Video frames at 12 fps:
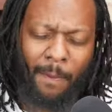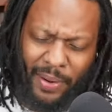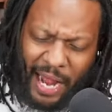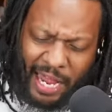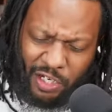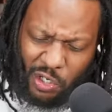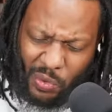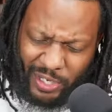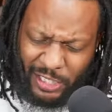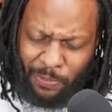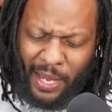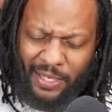But I do
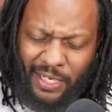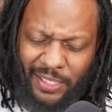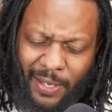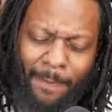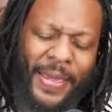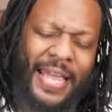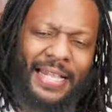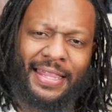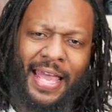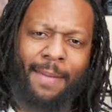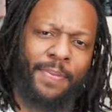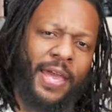expect us to
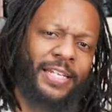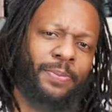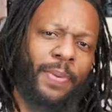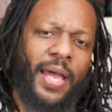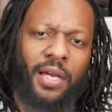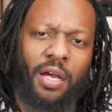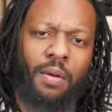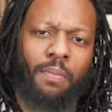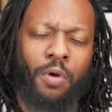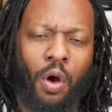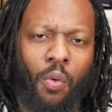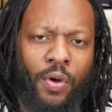pick that pace back
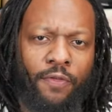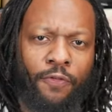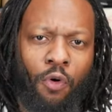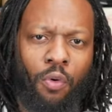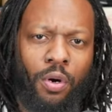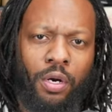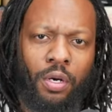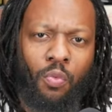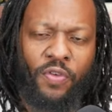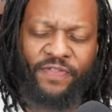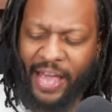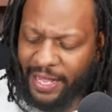up going forward.
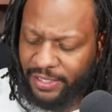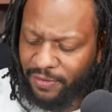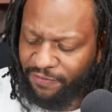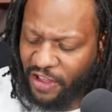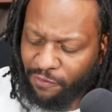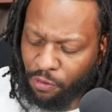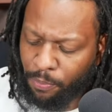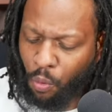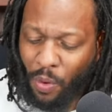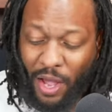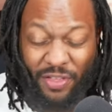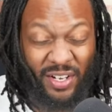We've got some
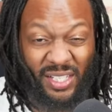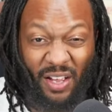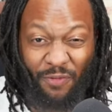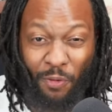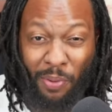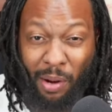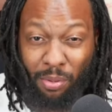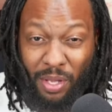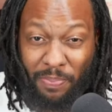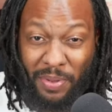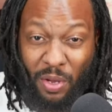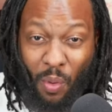favorable weather, except for
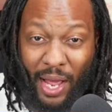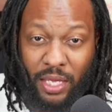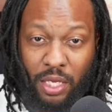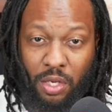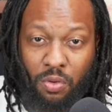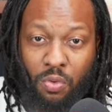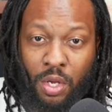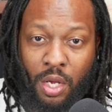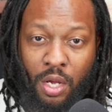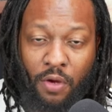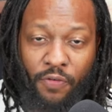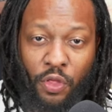probably BYU
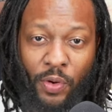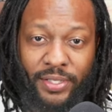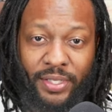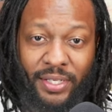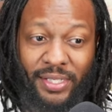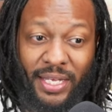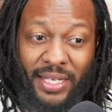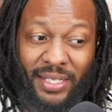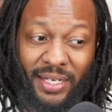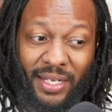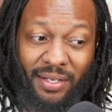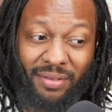for the rest of the
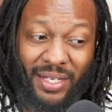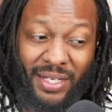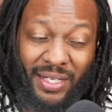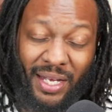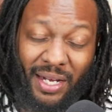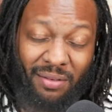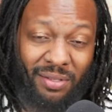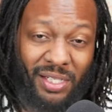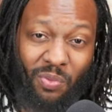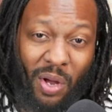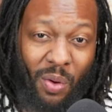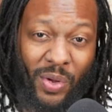season. And I don't
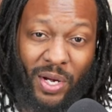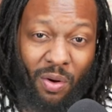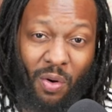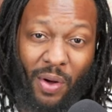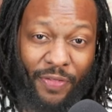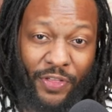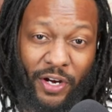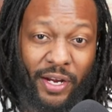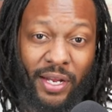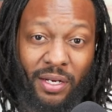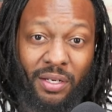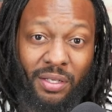see why we don't go out
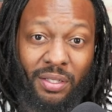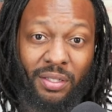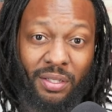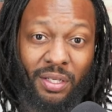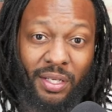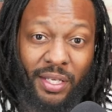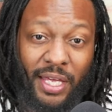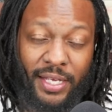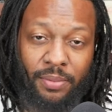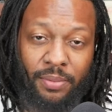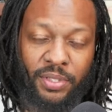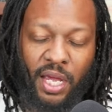there and
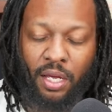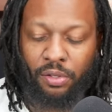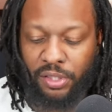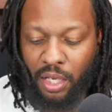kick some tail.